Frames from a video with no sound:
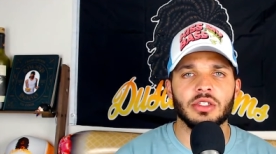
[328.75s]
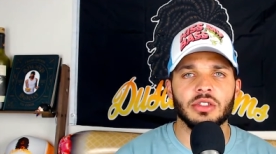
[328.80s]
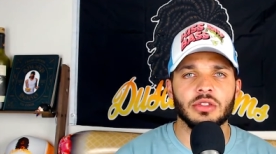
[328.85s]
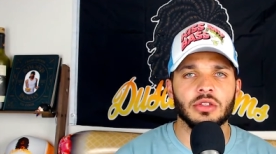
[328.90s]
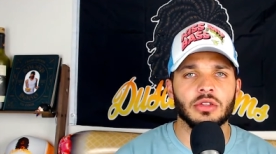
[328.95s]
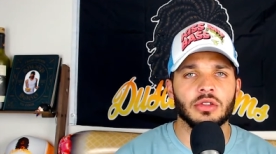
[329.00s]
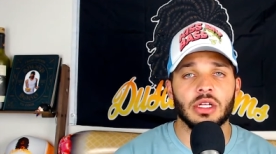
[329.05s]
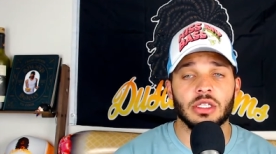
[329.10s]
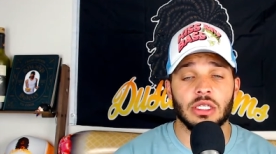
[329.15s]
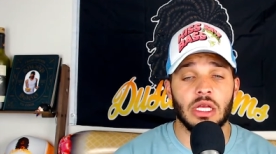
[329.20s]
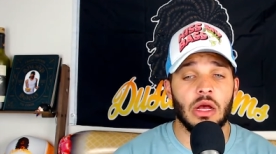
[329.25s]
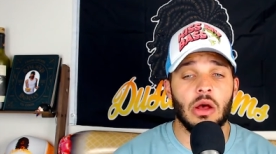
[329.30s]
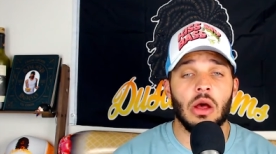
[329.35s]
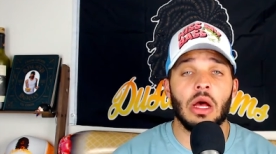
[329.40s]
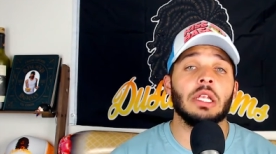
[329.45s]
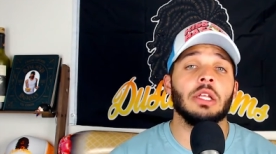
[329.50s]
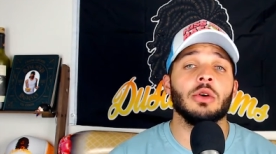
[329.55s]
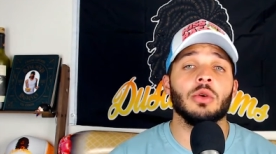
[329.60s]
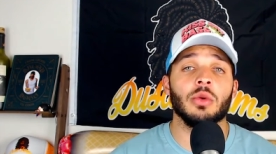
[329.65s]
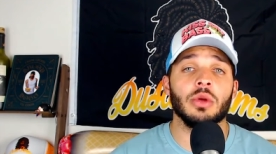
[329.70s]
You know, that's how I
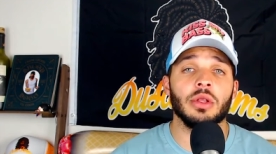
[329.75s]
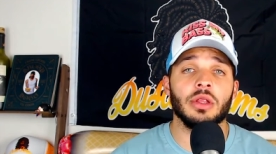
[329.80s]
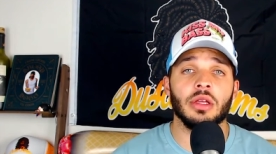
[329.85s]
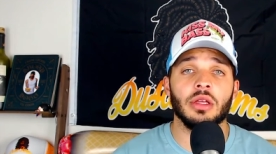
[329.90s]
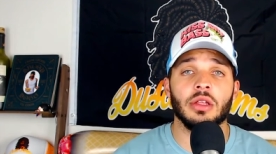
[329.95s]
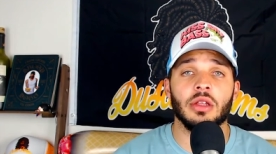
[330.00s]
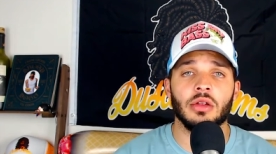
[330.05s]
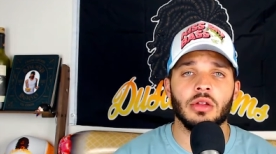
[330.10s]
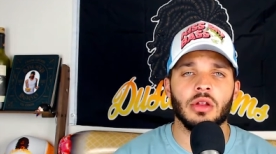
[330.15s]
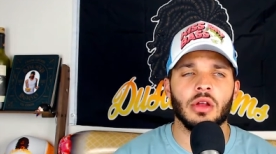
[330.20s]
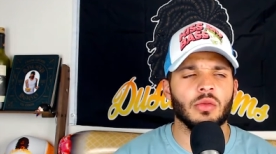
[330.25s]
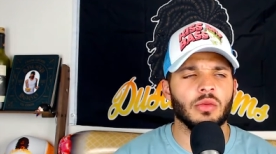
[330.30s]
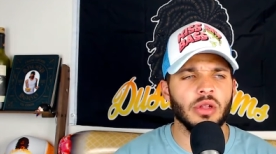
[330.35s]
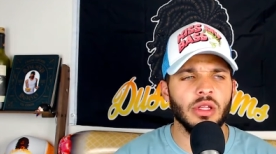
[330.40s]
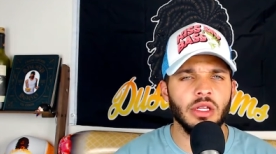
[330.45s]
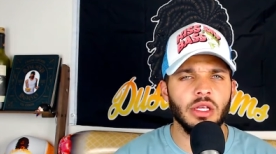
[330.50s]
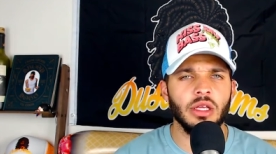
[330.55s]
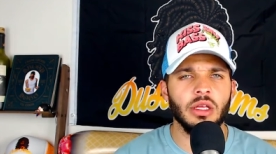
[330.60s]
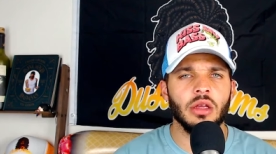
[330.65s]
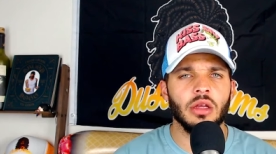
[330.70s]
deal with it. They're like,
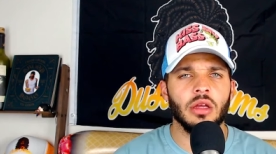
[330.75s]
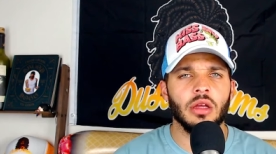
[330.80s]
really?